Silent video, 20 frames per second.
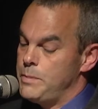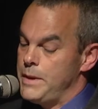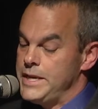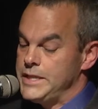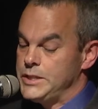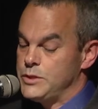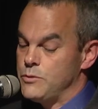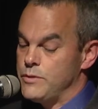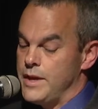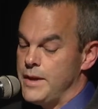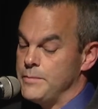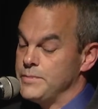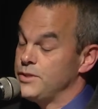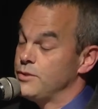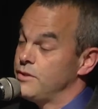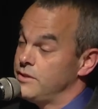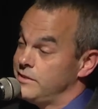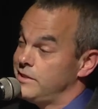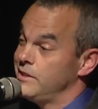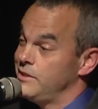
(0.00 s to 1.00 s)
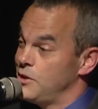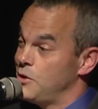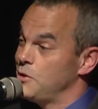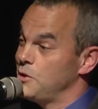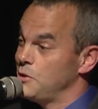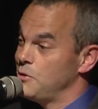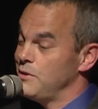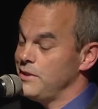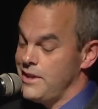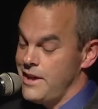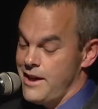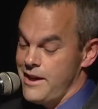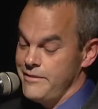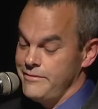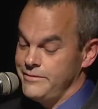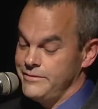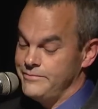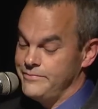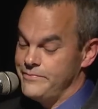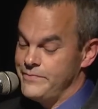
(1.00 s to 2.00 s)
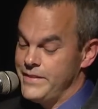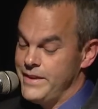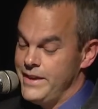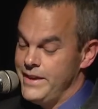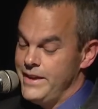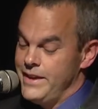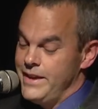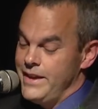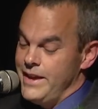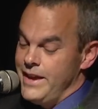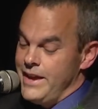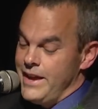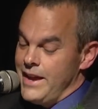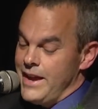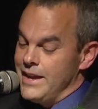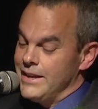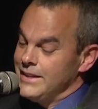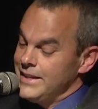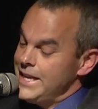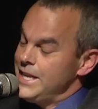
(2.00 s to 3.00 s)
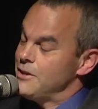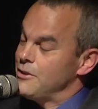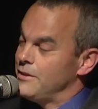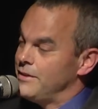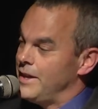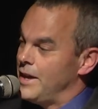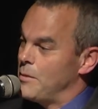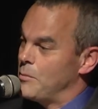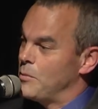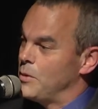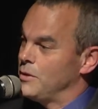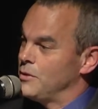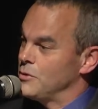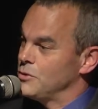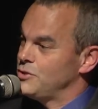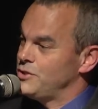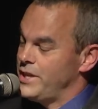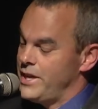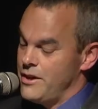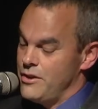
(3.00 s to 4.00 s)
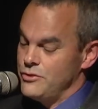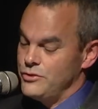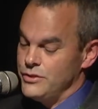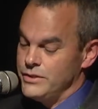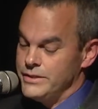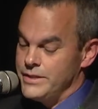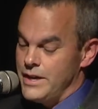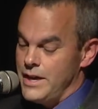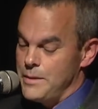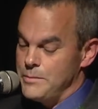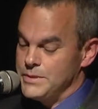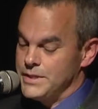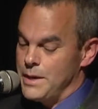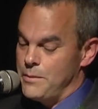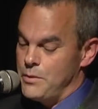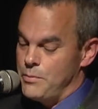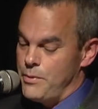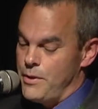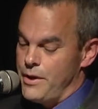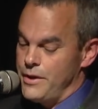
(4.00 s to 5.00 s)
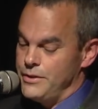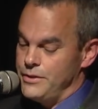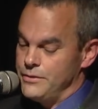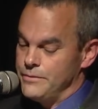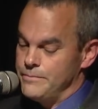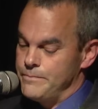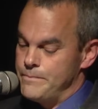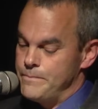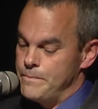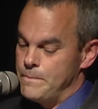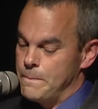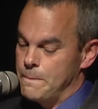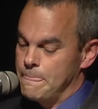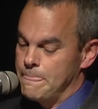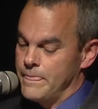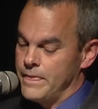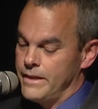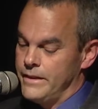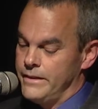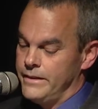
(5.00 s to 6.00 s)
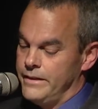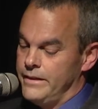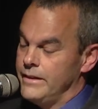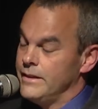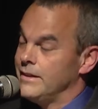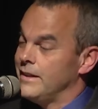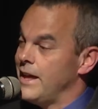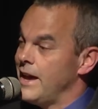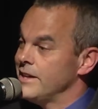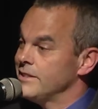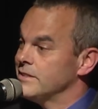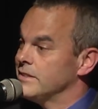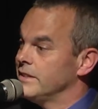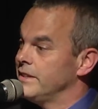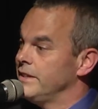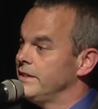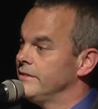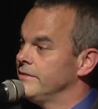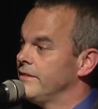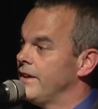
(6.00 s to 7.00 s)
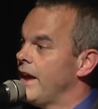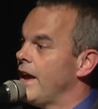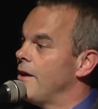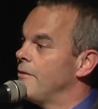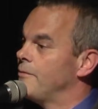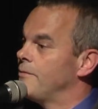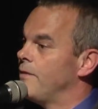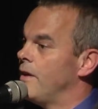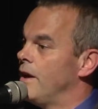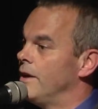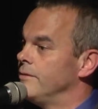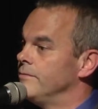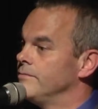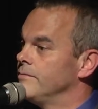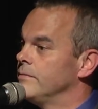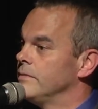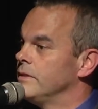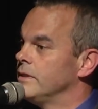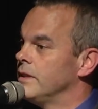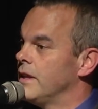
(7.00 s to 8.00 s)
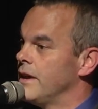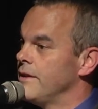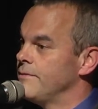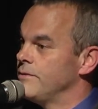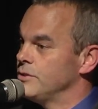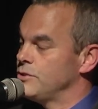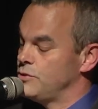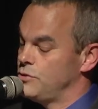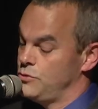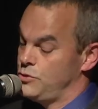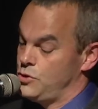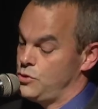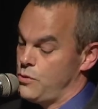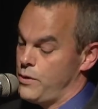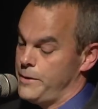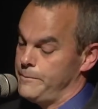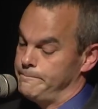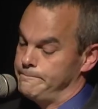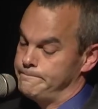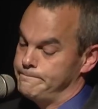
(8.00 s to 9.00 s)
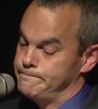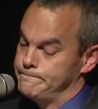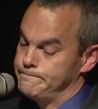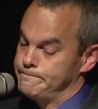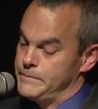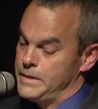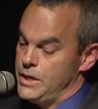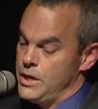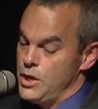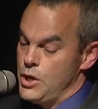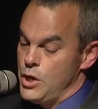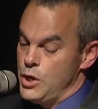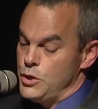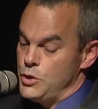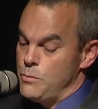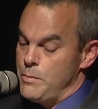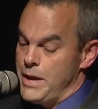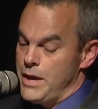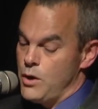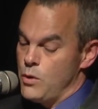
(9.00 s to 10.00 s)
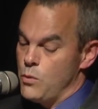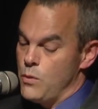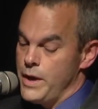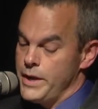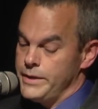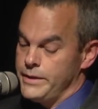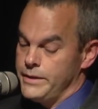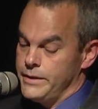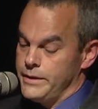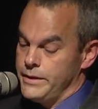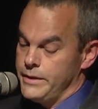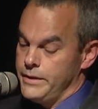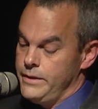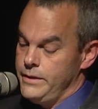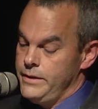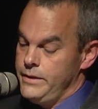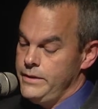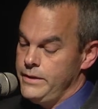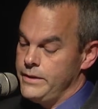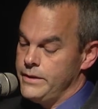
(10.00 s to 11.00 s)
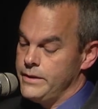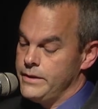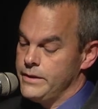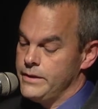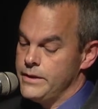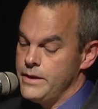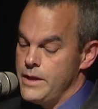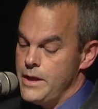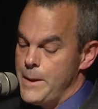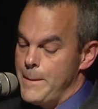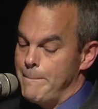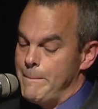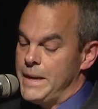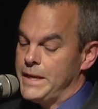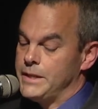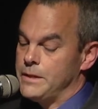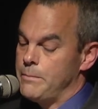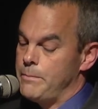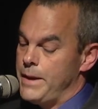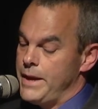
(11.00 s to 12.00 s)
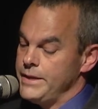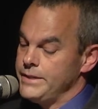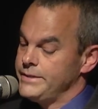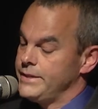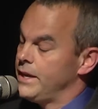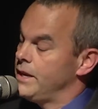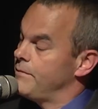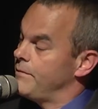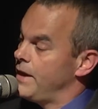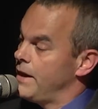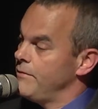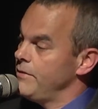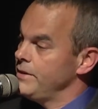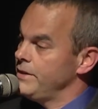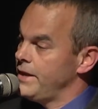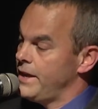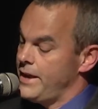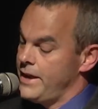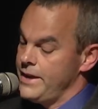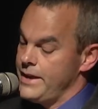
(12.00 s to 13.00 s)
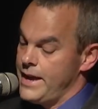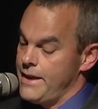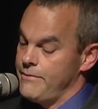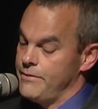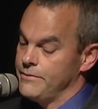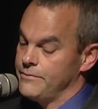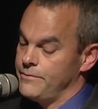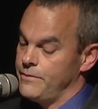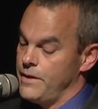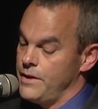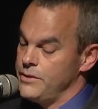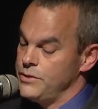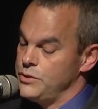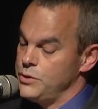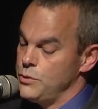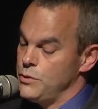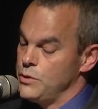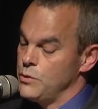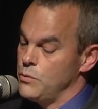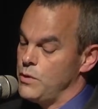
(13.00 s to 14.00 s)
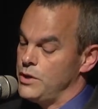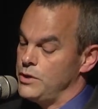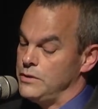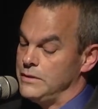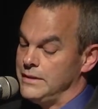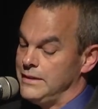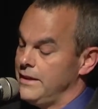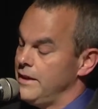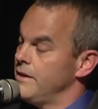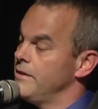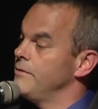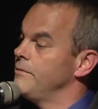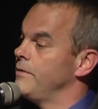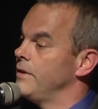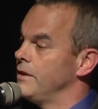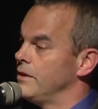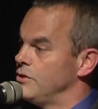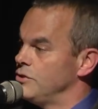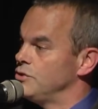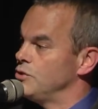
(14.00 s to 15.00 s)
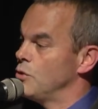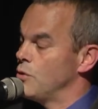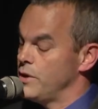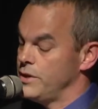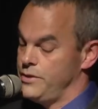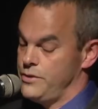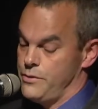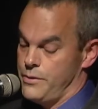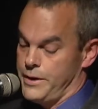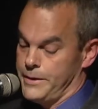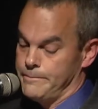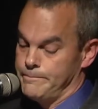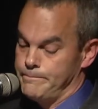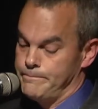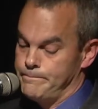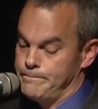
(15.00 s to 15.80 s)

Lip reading: base with them so that they know you're alive, and lean on them when those challenging times come upon you. Lastly, have fun. Life is too short. No matter what, make the best out of every day, having fun doing what you love and enjoy doing.